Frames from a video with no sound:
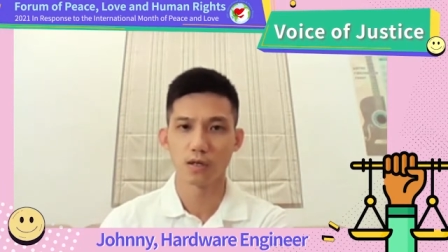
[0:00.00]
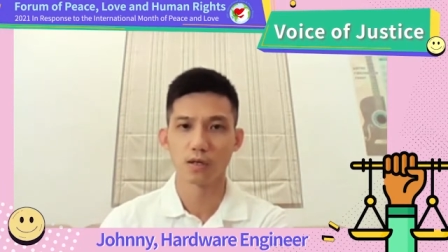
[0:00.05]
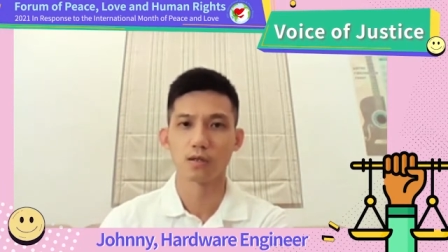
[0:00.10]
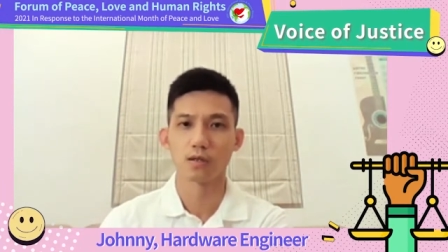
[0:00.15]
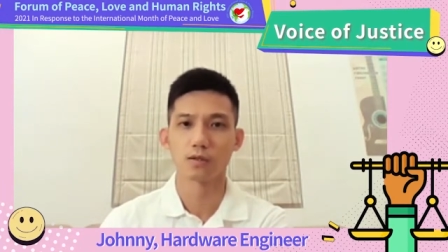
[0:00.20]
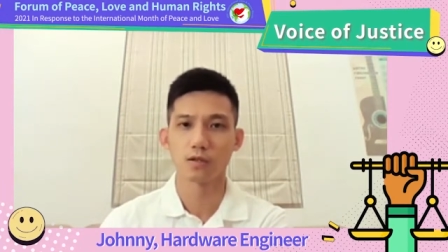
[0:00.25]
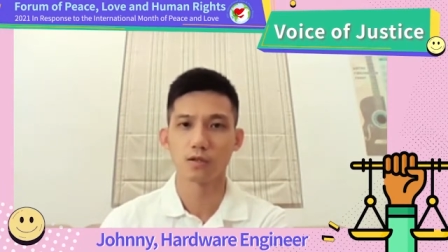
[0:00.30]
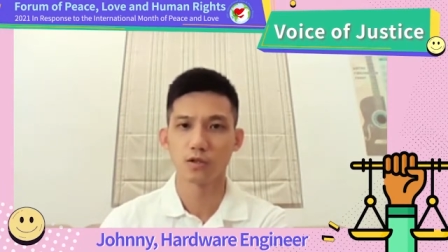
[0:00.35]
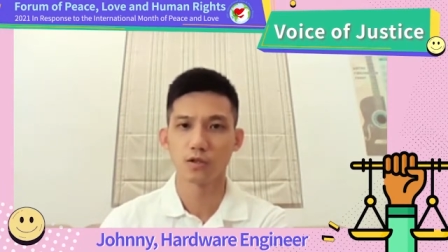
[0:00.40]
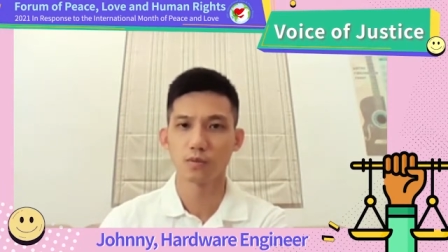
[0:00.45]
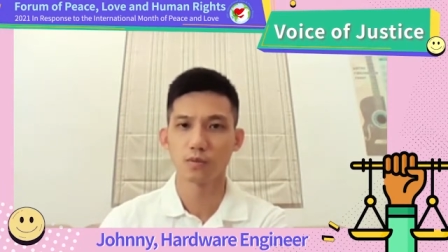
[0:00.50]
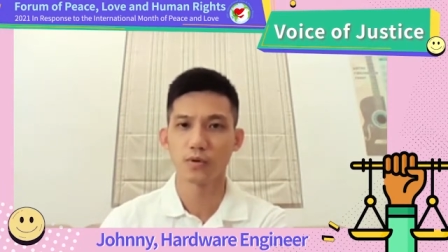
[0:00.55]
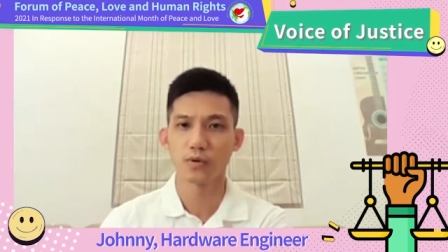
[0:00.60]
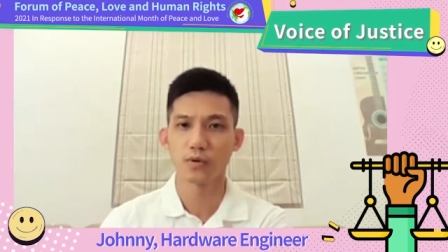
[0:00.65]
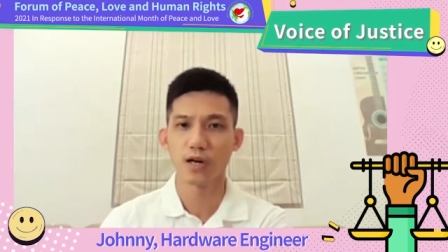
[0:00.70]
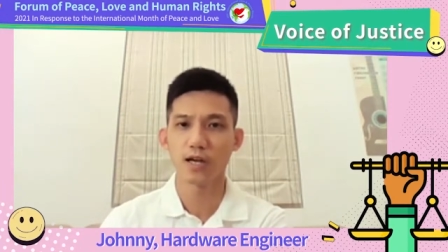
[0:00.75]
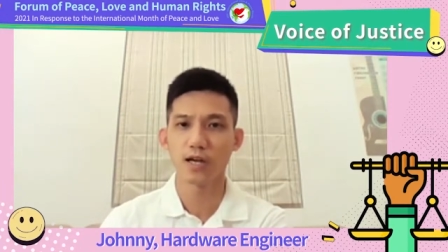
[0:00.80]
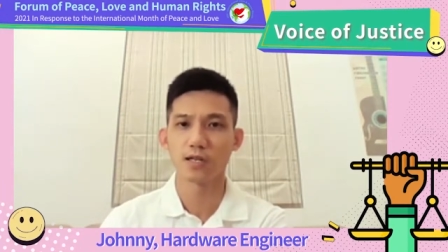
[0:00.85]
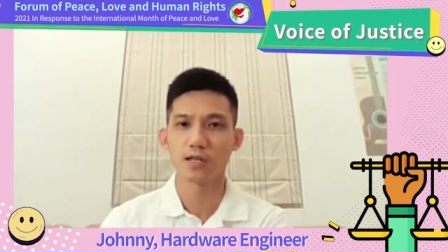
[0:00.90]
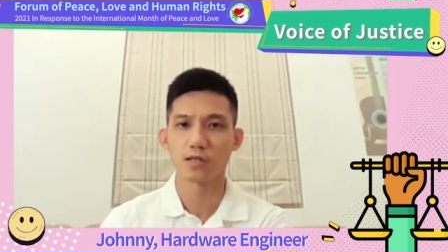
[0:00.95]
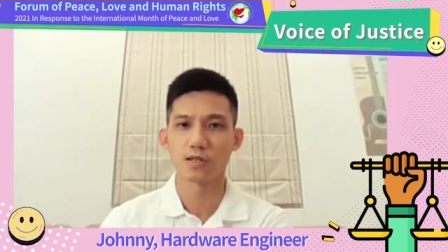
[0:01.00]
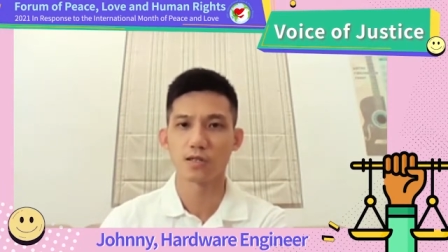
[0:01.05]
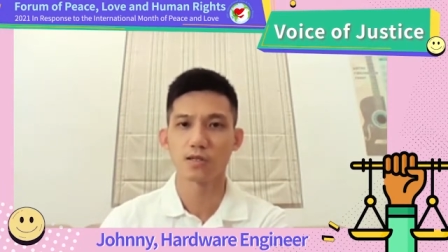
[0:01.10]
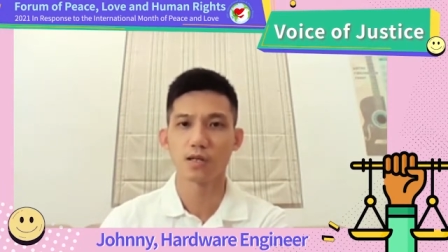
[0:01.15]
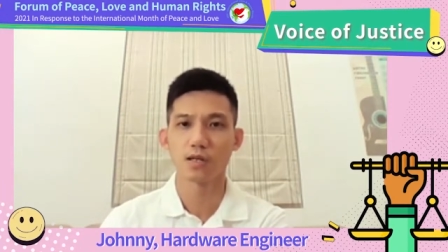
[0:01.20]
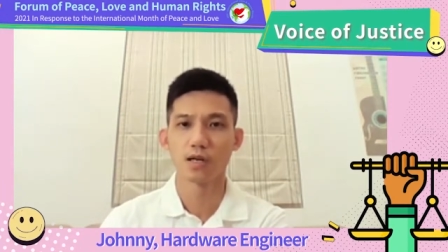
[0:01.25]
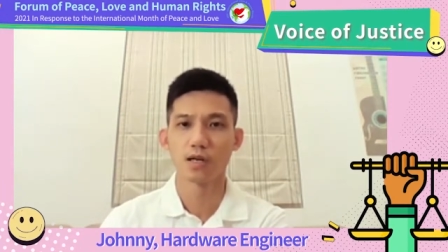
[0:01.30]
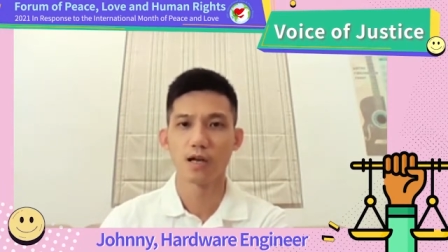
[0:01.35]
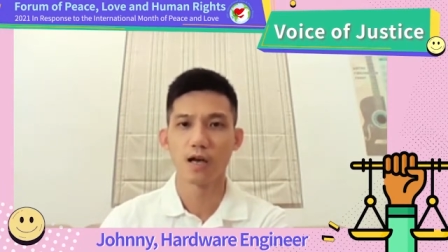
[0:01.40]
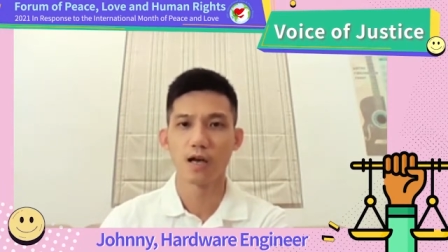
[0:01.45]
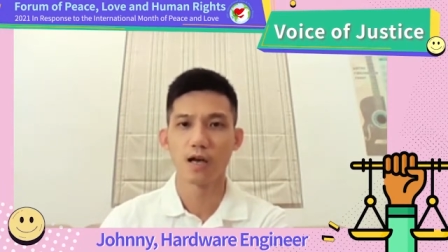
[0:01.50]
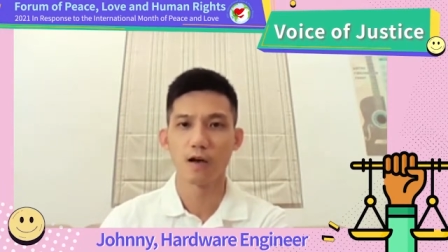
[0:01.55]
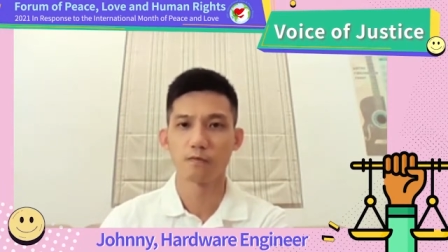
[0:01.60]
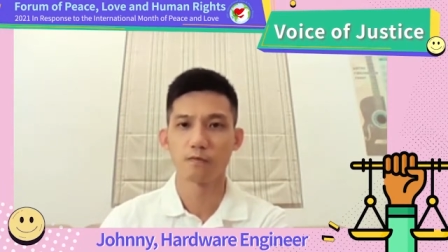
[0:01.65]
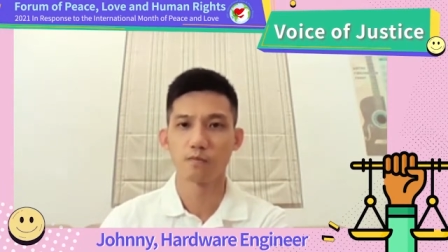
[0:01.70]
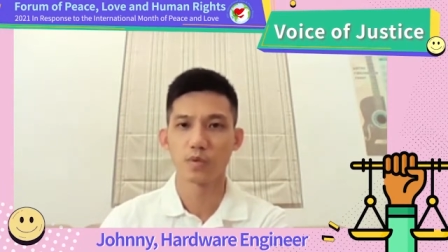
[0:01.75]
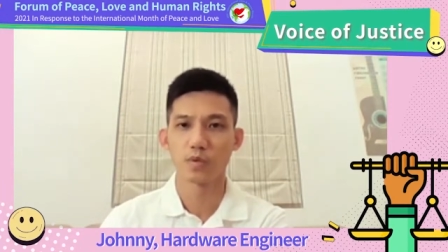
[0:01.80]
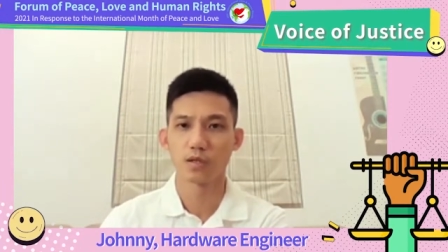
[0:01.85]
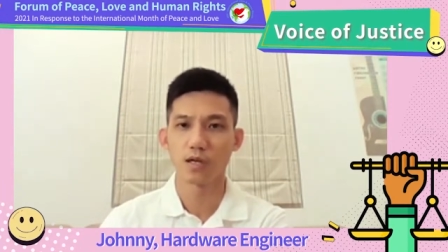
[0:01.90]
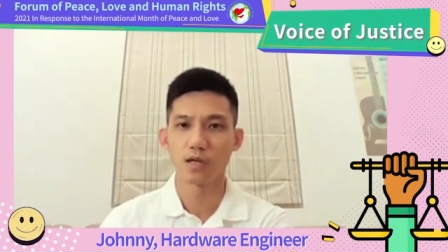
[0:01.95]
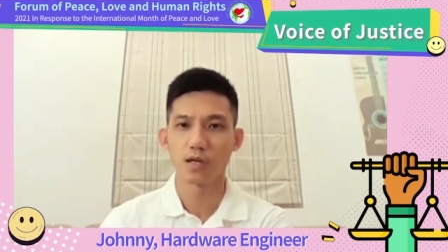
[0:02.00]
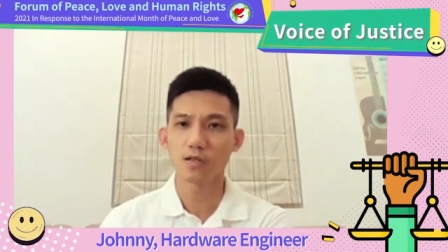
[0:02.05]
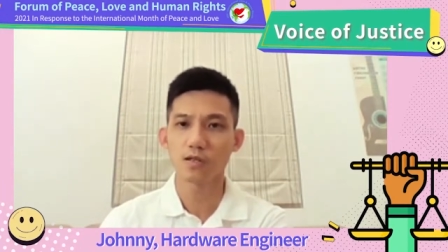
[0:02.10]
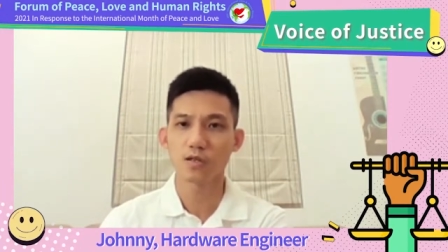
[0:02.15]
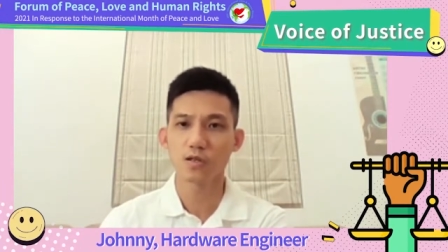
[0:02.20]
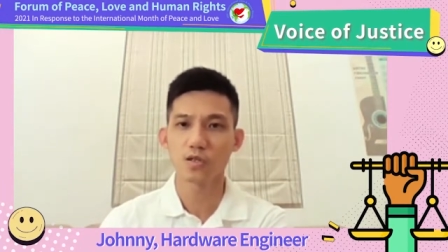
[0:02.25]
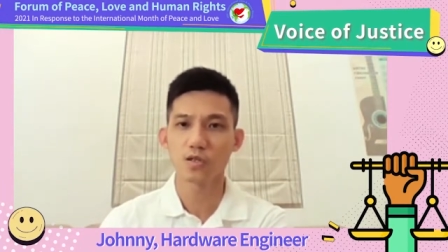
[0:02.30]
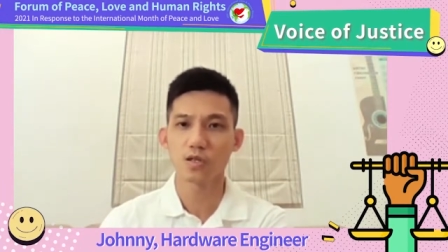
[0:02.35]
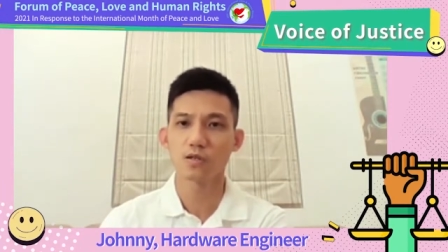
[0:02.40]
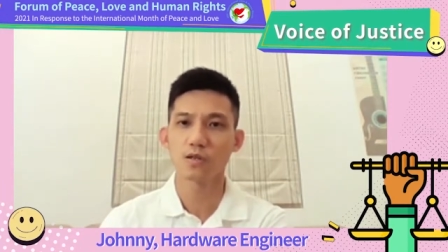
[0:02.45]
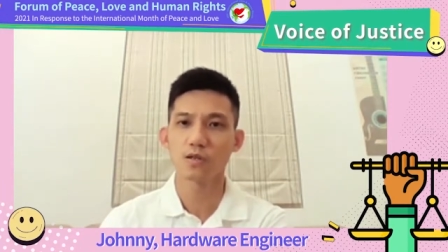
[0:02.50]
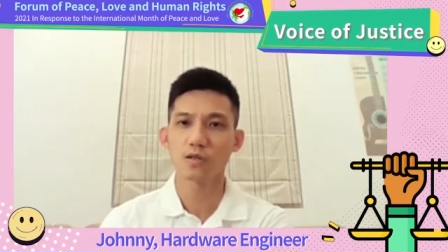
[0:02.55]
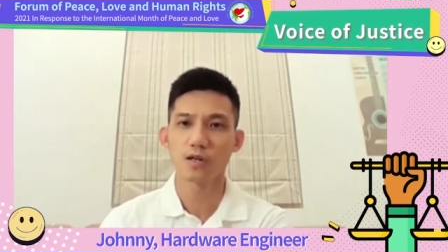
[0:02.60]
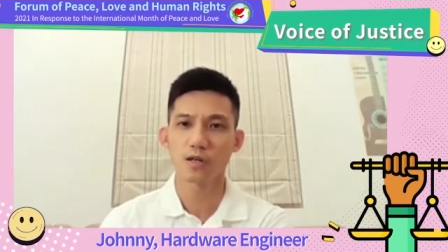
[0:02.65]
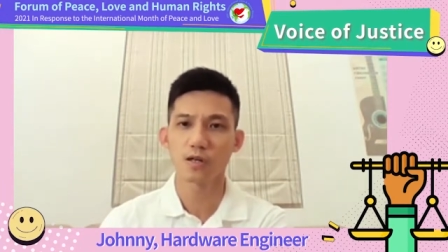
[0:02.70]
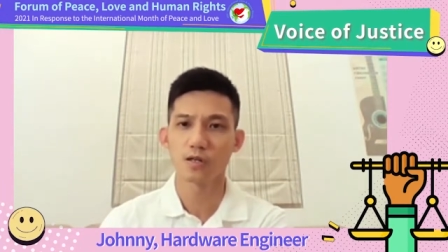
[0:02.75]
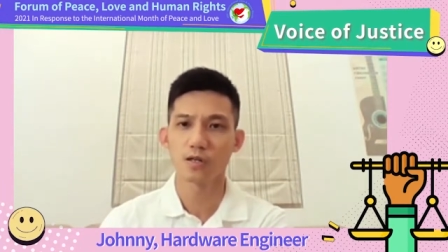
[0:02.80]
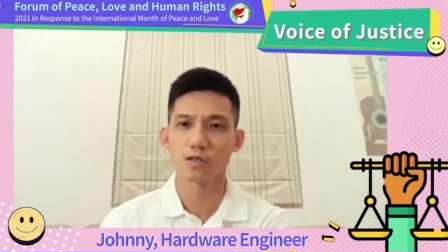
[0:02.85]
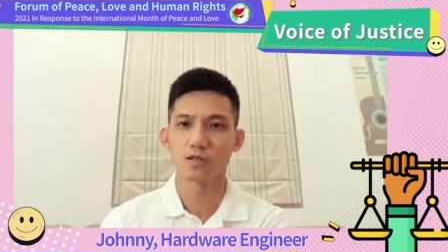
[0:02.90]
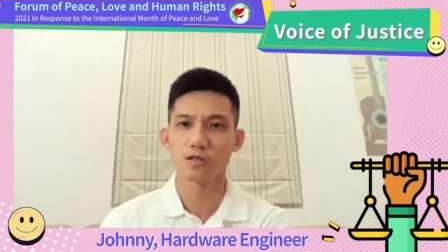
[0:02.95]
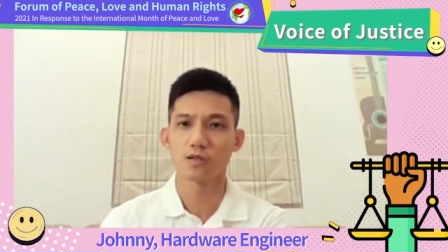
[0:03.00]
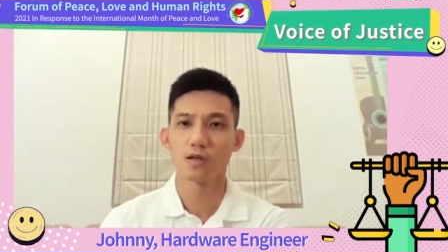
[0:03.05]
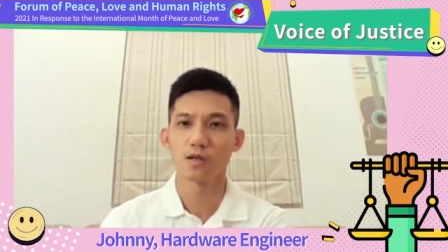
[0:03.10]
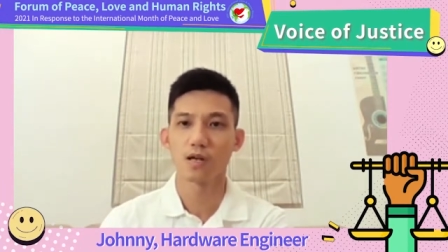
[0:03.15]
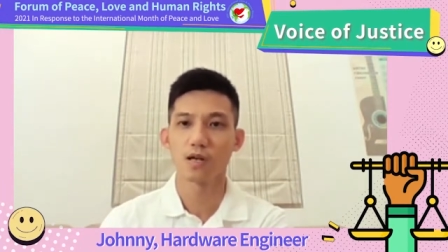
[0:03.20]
a good place have been innocent hurt